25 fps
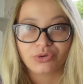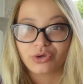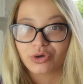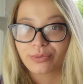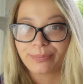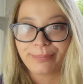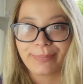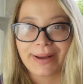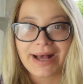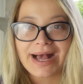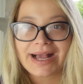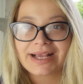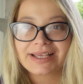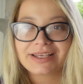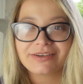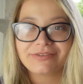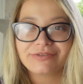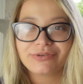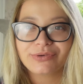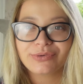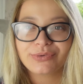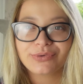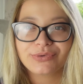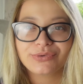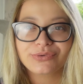your bag
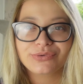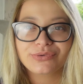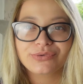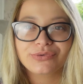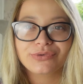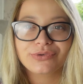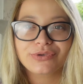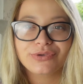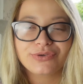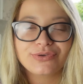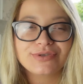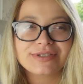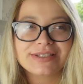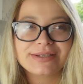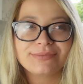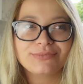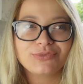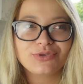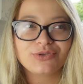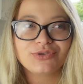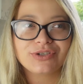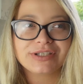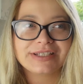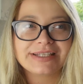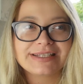if you want to use them
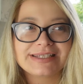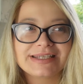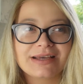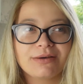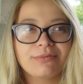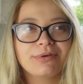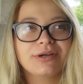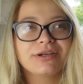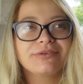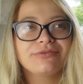during the summer,